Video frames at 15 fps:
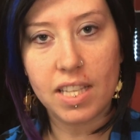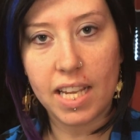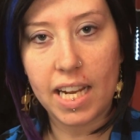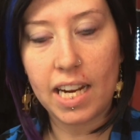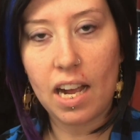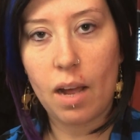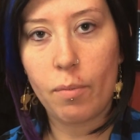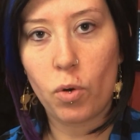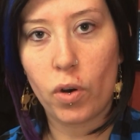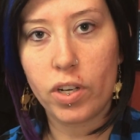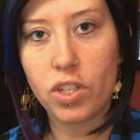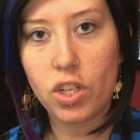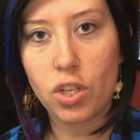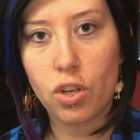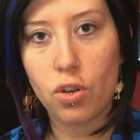thing I'm
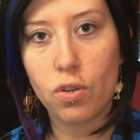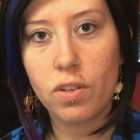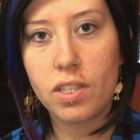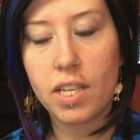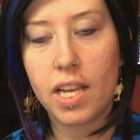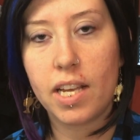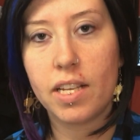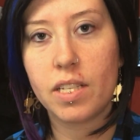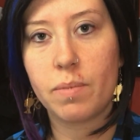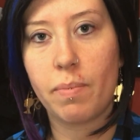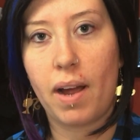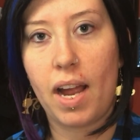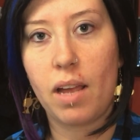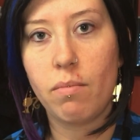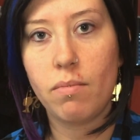going to use is
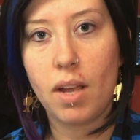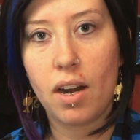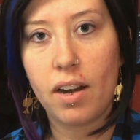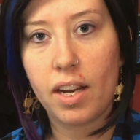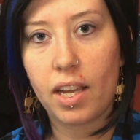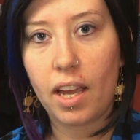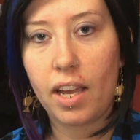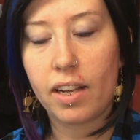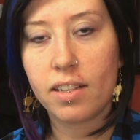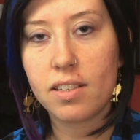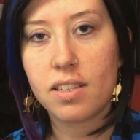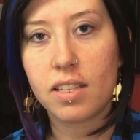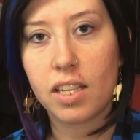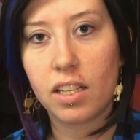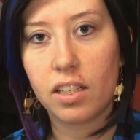my Mary Kay
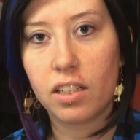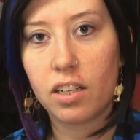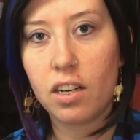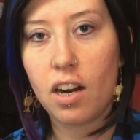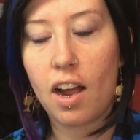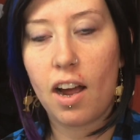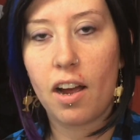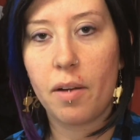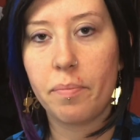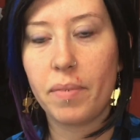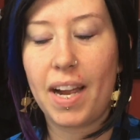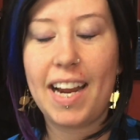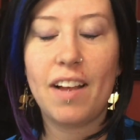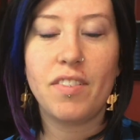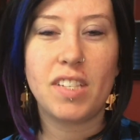concealer.
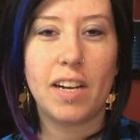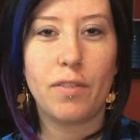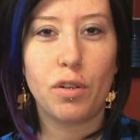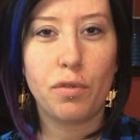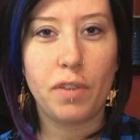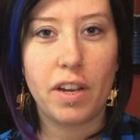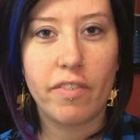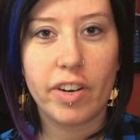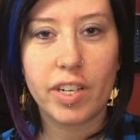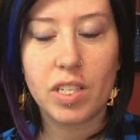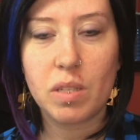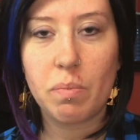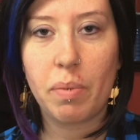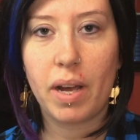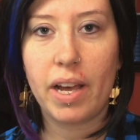I have several
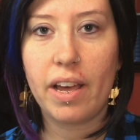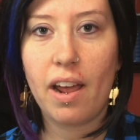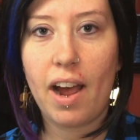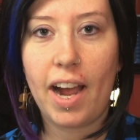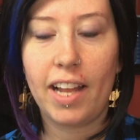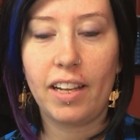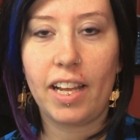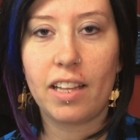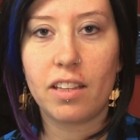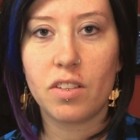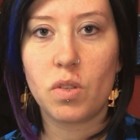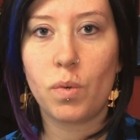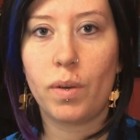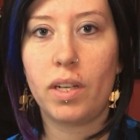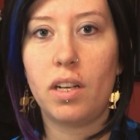favorites, but I like
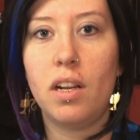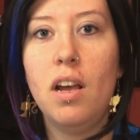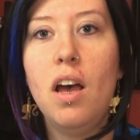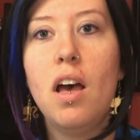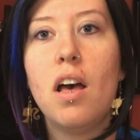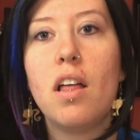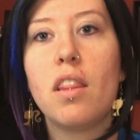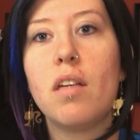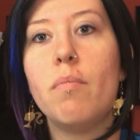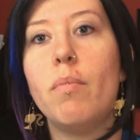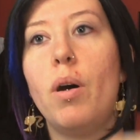this one the